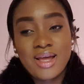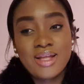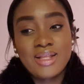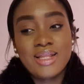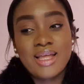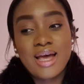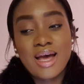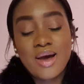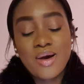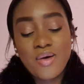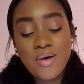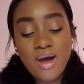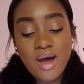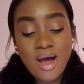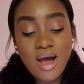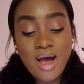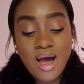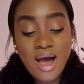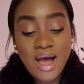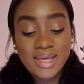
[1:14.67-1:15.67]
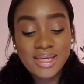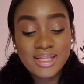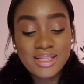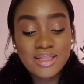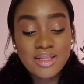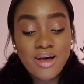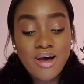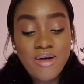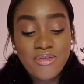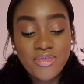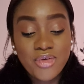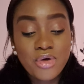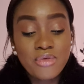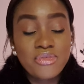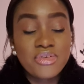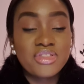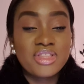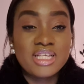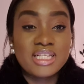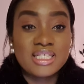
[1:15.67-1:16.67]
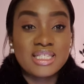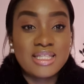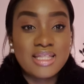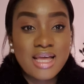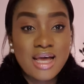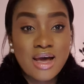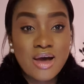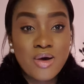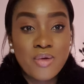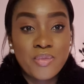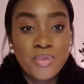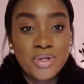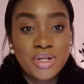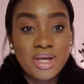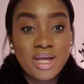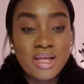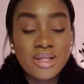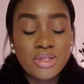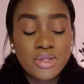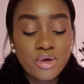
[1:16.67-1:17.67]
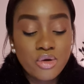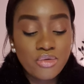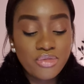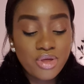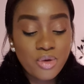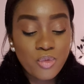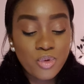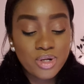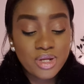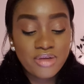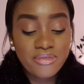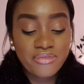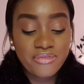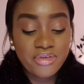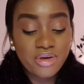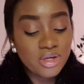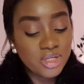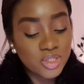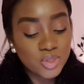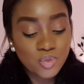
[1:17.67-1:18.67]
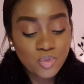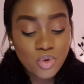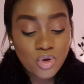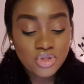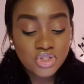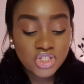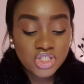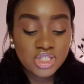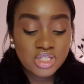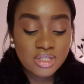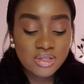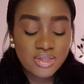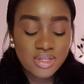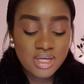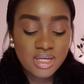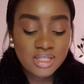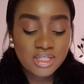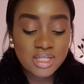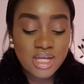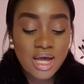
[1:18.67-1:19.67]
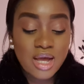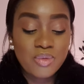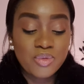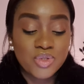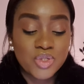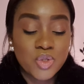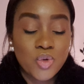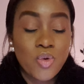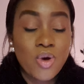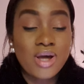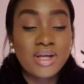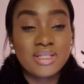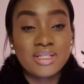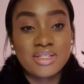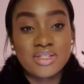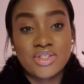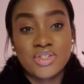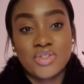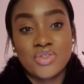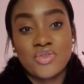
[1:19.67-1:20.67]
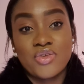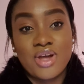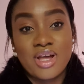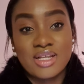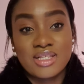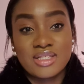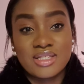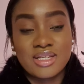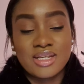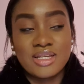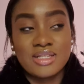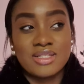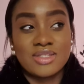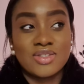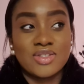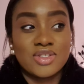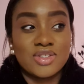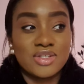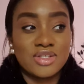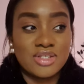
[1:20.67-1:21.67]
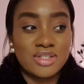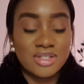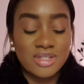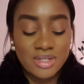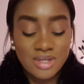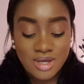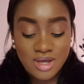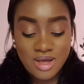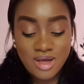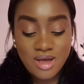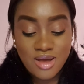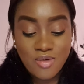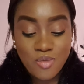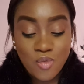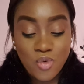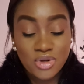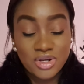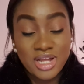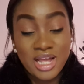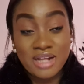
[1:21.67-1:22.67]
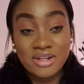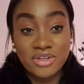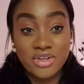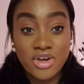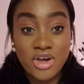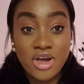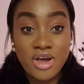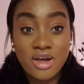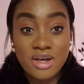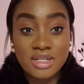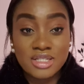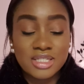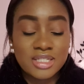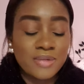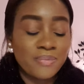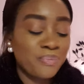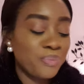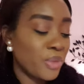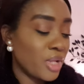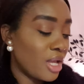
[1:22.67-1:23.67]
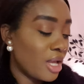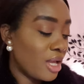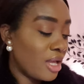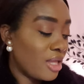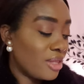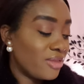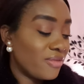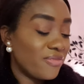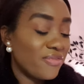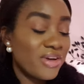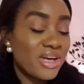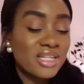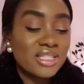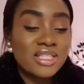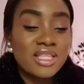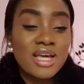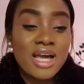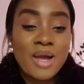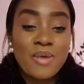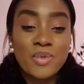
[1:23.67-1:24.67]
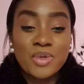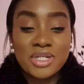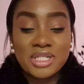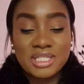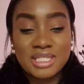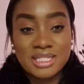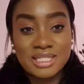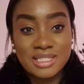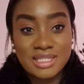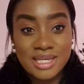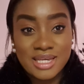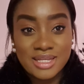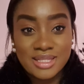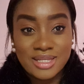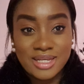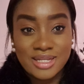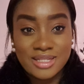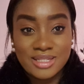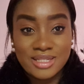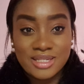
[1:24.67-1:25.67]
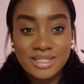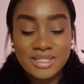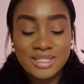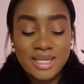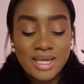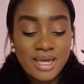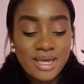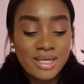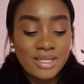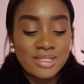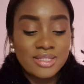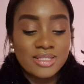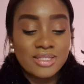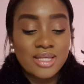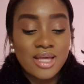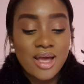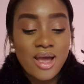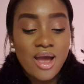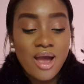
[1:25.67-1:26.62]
Now, I can laugh over this now, but I know that when I first watched this, I was quite distressed as to what had occurred. The first thing I wanted to say, ladies, is